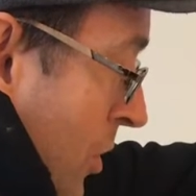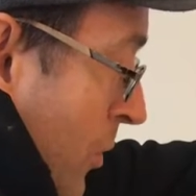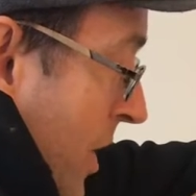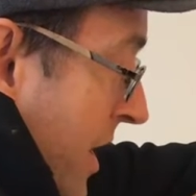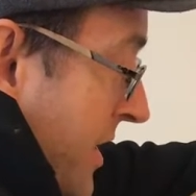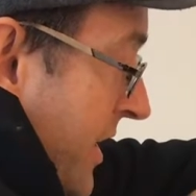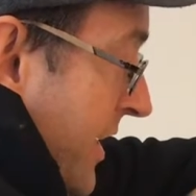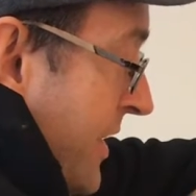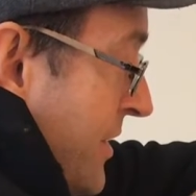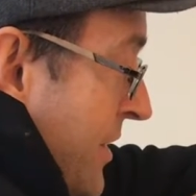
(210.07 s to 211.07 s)
What
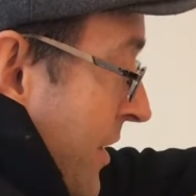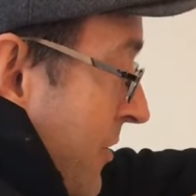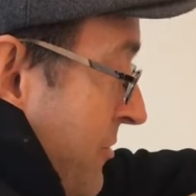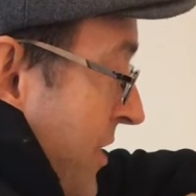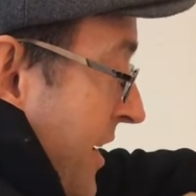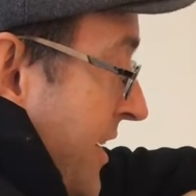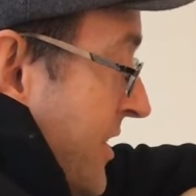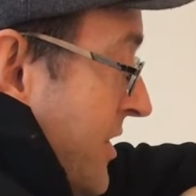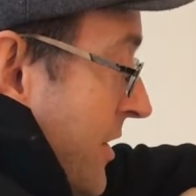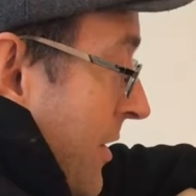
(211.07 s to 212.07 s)
is the
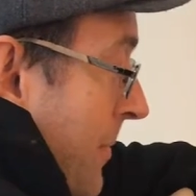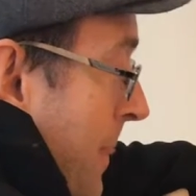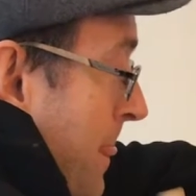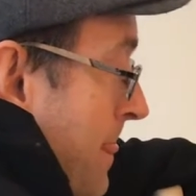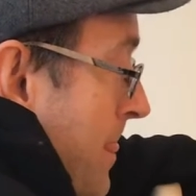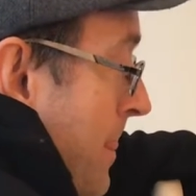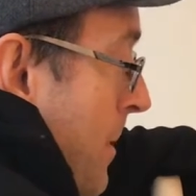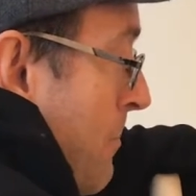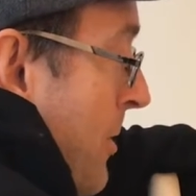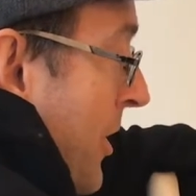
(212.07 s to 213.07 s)
funnest
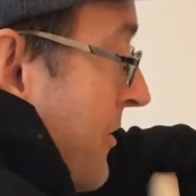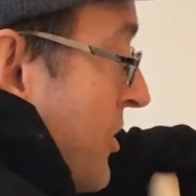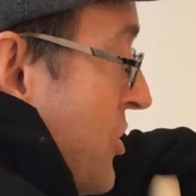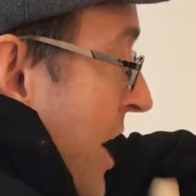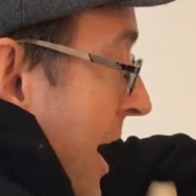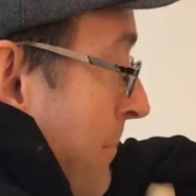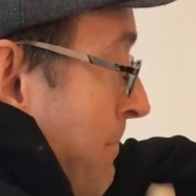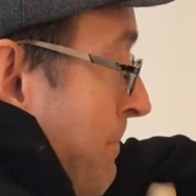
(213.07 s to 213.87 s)
part of your job?